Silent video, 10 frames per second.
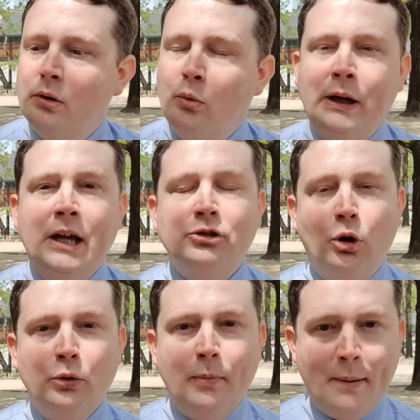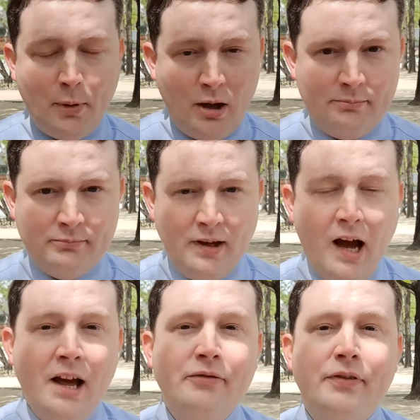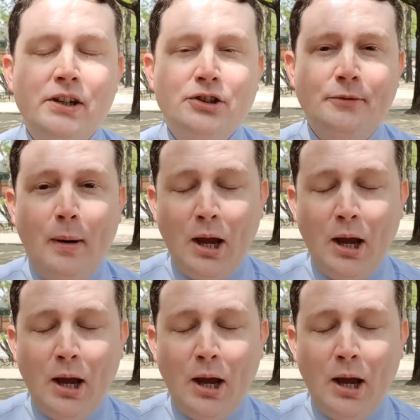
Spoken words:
when I told my mom I finished my